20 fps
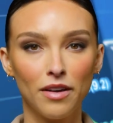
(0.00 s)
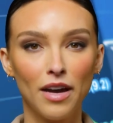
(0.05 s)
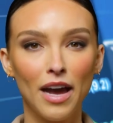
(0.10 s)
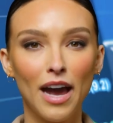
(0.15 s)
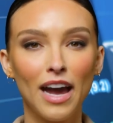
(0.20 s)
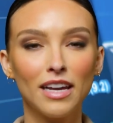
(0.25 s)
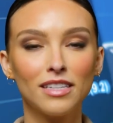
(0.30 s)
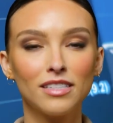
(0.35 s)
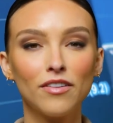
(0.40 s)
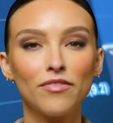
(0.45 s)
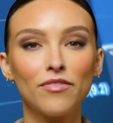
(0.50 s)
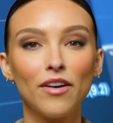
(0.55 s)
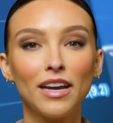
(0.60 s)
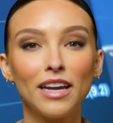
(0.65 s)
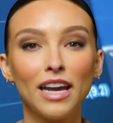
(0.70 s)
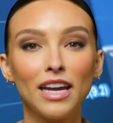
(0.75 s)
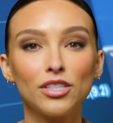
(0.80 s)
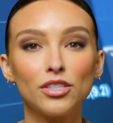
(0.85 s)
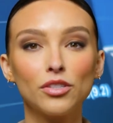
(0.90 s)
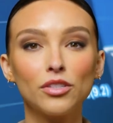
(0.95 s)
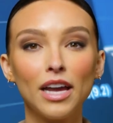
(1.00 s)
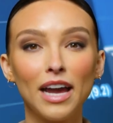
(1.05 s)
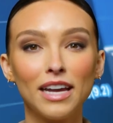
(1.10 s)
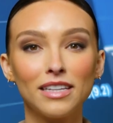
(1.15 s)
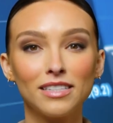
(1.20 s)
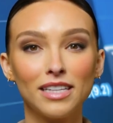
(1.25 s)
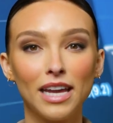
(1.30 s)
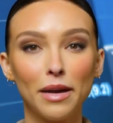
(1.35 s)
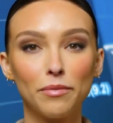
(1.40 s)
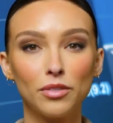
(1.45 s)
As the financial
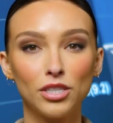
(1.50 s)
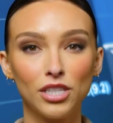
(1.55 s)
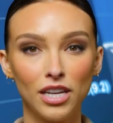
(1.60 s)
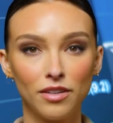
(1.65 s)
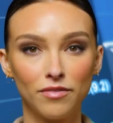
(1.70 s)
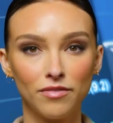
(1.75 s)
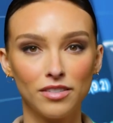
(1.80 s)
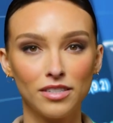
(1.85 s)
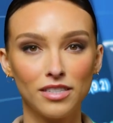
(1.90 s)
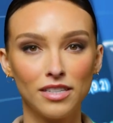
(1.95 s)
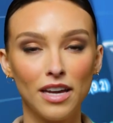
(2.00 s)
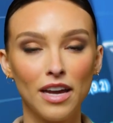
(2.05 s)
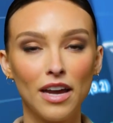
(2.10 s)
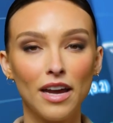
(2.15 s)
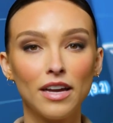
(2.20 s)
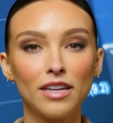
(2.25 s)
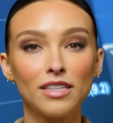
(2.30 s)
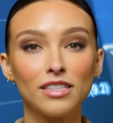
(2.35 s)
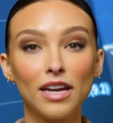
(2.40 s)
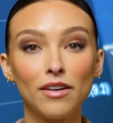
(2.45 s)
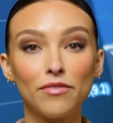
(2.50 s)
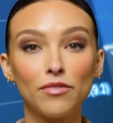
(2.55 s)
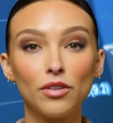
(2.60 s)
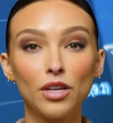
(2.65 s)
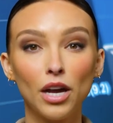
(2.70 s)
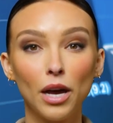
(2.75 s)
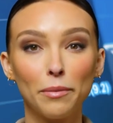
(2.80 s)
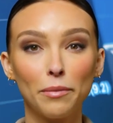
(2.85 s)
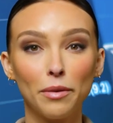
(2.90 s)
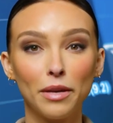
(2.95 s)
landscape shifts, several
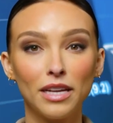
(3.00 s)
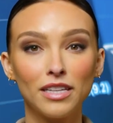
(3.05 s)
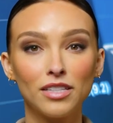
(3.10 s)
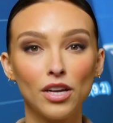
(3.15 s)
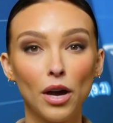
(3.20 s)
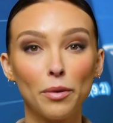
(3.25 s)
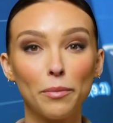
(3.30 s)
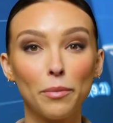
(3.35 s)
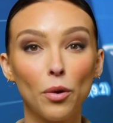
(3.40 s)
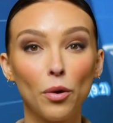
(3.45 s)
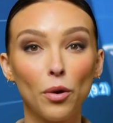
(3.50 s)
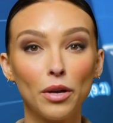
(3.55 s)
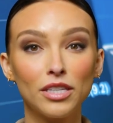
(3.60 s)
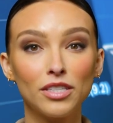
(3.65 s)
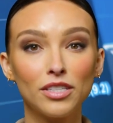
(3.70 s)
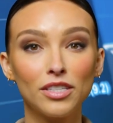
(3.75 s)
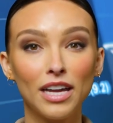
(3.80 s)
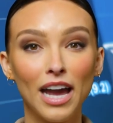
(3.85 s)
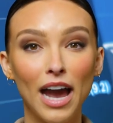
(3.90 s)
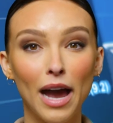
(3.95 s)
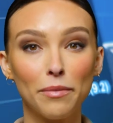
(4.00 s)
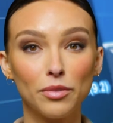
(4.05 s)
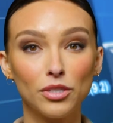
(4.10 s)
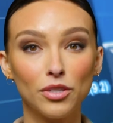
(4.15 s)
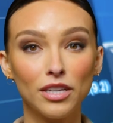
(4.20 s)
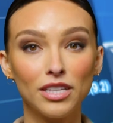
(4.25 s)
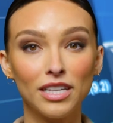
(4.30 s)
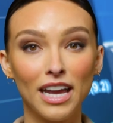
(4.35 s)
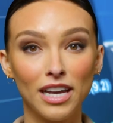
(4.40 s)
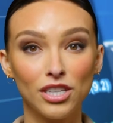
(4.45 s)
companies are poised to capture
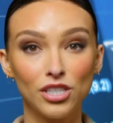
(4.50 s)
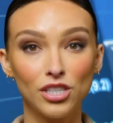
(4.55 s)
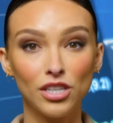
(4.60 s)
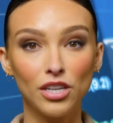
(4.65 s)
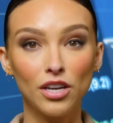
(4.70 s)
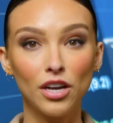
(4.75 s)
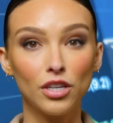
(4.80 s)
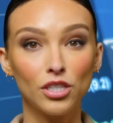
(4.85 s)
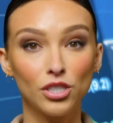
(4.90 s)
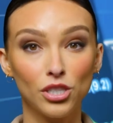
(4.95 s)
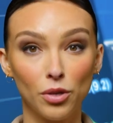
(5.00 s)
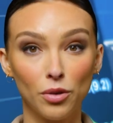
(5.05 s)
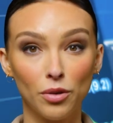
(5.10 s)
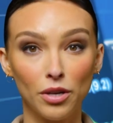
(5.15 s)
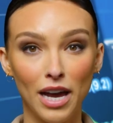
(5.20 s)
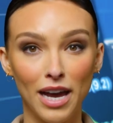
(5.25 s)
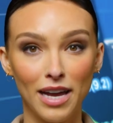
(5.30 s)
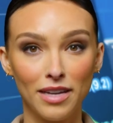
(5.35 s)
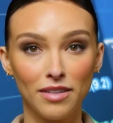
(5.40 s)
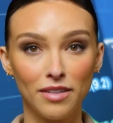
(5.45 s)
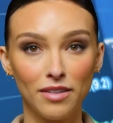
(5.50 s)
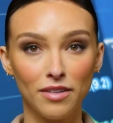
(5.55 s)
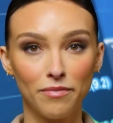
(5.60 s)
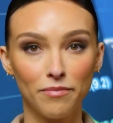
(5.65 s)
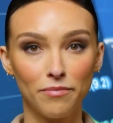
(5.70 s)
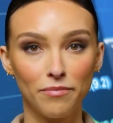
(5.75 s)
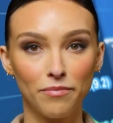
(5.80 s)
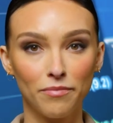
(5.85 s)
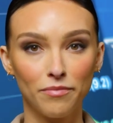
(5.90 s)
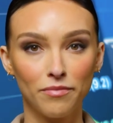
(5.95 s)
attention on June 9th.
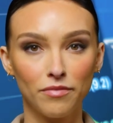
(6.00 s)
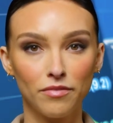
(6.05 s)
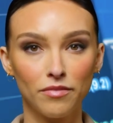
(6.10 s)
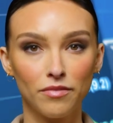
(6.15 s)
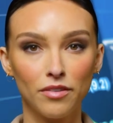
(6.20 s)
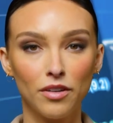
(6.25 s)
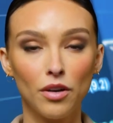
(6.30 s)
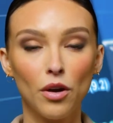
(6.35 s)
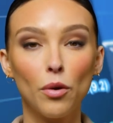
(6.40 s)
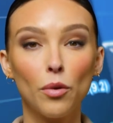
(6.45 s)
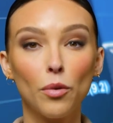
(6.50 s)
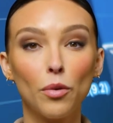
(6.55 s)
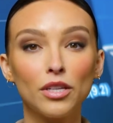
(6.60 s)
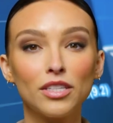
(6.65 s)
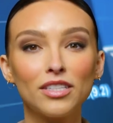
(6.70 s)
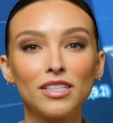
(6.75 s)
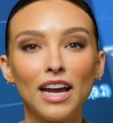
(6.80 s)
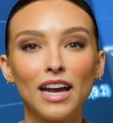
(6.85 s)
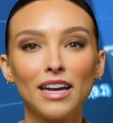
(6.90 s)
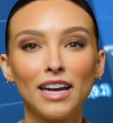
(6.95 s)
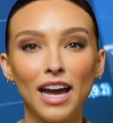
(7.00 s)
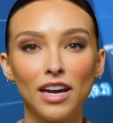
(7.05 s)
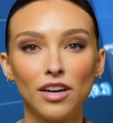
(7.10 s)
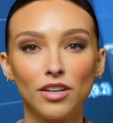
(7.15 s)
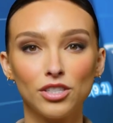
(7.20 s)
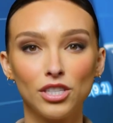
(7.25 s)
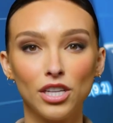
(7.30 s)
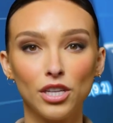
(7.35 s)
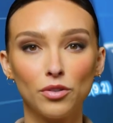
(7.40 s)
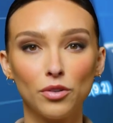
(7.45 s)
Woodside
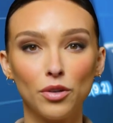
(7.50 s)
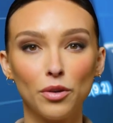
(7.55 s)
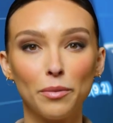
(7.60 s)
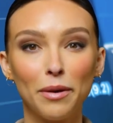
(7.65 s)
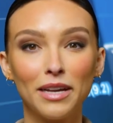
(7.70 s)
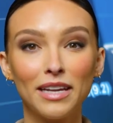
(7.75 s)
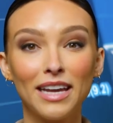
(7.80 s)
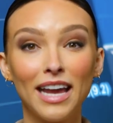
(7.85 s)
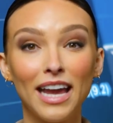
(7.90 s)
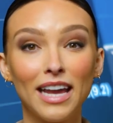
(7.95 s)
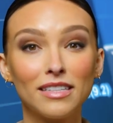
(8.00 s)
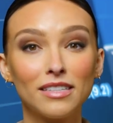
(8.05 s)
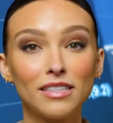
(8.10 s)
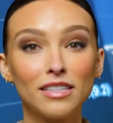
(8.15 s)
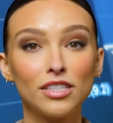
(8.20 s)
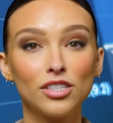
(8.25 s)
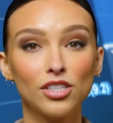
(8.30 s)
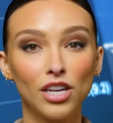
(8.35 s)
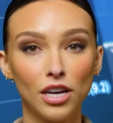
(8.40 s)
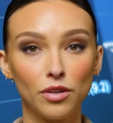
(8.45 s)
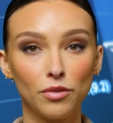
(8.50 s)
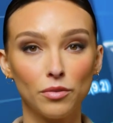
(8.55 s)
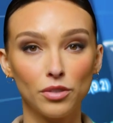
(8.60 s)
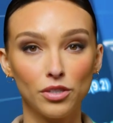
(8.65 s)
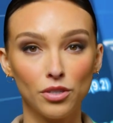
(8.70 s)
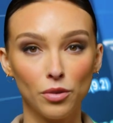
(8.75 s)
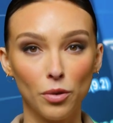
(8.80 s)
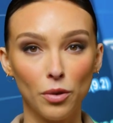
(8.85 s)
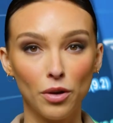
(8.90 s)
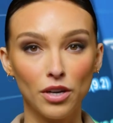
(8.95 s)
Energy Group and Casey's General
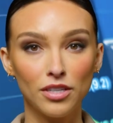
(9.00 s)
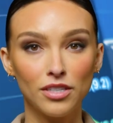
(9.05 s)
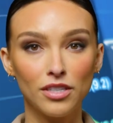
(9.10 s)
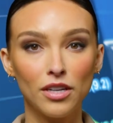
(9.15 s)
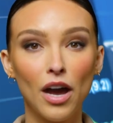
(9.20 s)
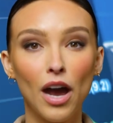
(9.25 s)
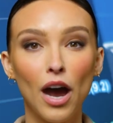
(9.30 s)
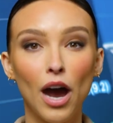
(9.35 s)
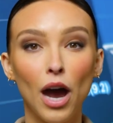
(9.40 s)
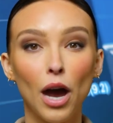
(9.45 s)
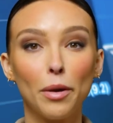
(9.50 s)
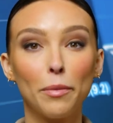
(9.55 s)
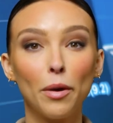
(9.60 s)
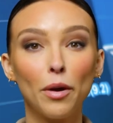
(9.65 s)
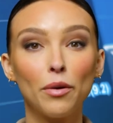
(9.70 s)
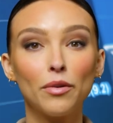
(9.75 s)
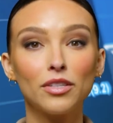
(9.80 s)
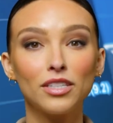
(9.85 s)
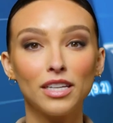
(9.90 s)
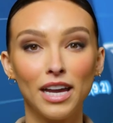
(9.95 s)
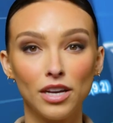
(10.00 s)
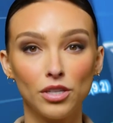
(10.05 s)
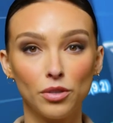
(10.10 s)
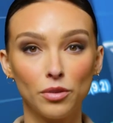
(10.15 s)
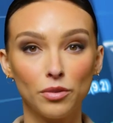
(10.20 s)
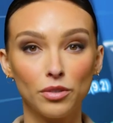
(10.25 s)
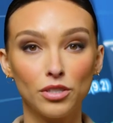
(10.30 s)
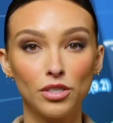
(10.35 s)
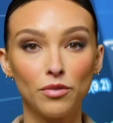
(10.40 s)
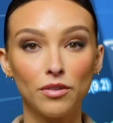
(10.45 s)
Stores are both
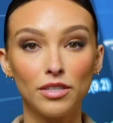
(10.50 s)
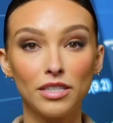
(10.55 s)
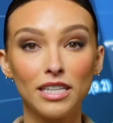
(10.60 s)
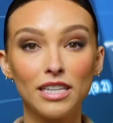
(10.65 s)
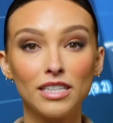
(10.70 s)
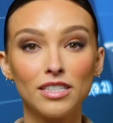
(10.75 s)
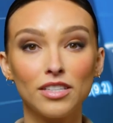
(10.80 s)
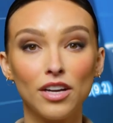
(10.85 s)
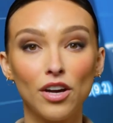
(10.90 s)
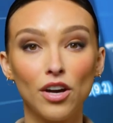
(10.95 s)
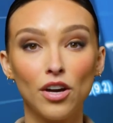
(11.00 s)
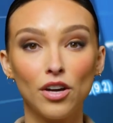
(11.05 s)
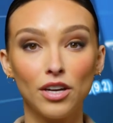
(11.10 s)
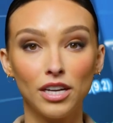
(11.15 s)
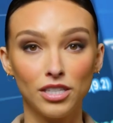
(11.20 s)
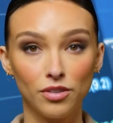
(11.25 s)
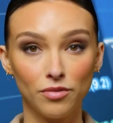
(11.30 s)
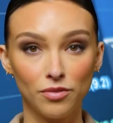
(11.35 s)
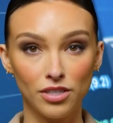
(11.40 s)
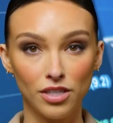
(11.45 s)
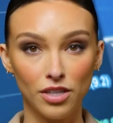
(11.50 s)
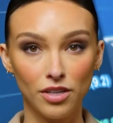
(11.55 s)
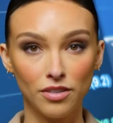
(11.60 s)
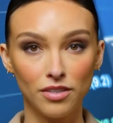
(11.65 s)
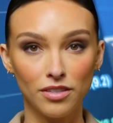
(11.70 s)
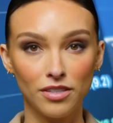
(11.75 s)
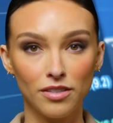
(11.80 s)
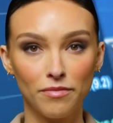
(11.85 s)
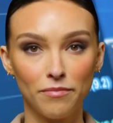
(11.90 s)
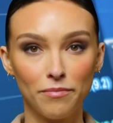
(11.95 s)
scheduled to release their earnings
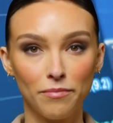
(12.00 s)
results.